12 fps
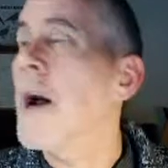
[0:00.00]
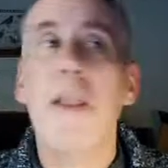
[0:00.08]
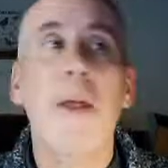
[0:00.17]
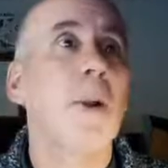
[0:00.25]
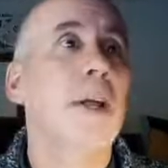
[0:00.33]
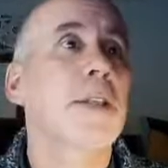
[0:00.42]

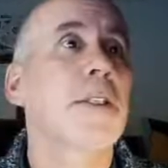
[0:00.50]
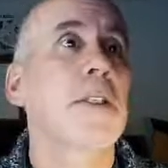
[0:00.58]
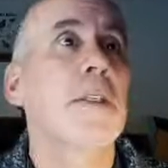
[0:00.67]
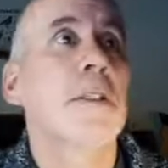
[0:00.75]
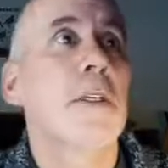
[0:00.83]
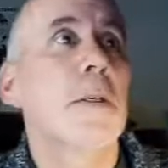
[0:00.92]
And then what I
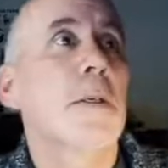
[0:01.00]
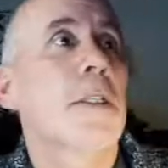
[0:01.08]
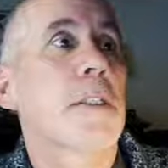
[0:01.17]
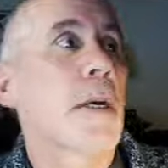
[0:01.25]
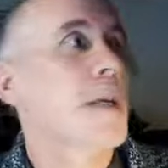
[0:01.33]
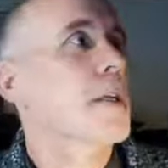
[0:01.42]
do do
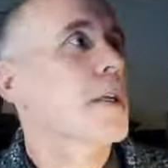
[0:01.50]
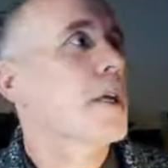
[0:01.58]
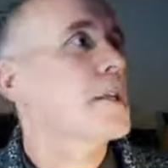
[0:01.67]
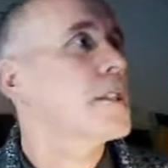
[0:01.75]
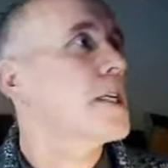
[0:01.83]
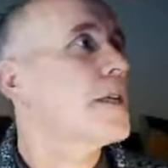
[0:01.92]
is, oh, you
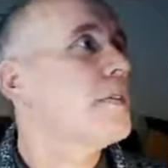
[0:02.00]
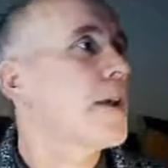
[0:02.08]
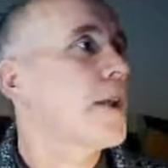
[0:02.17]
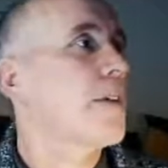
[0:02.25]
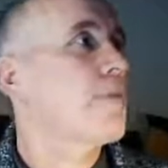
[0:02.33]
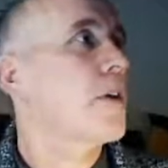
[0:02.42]
can't see,
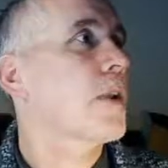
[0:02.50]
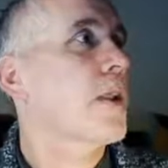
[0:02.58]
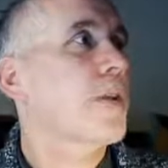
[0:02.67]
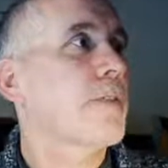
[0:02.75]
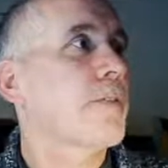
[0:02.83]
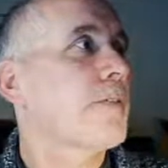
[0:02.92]
but I've got a
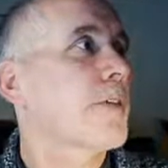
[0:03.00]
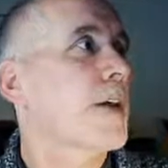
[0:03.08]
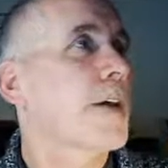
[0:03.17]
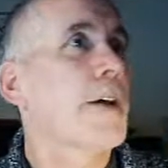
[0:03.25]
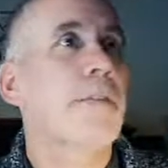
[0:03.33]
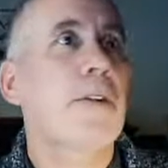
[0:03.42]
lot of
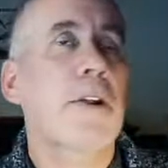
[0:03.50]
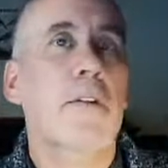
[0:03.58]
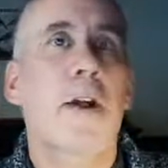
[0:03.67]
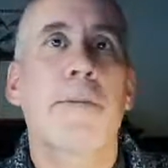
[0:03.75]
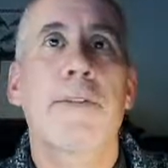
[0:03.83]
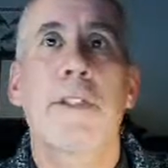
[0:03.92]
uh,
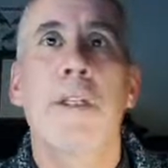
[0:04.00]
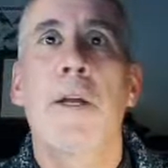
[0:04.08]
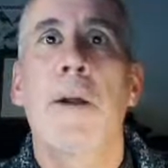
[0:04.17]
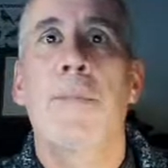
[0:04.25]
photographs